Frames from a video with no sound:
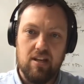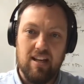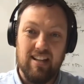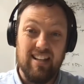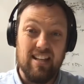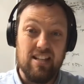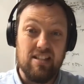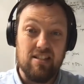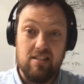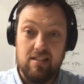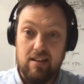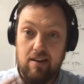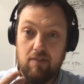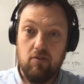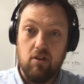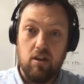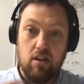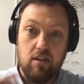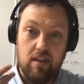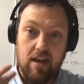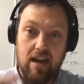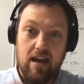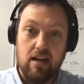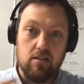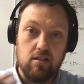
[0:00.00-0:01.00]
at least
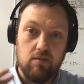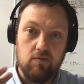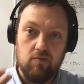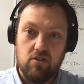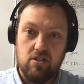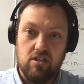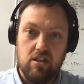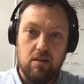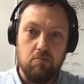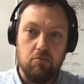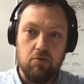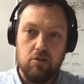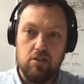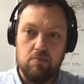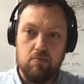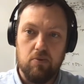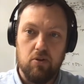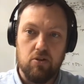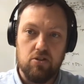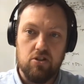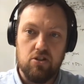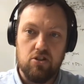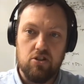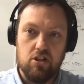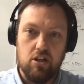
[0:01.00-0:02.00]
70,000 for temporary
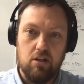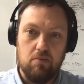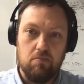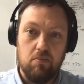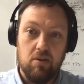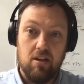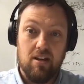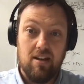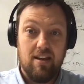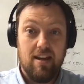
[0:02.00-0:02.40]
sponsorship,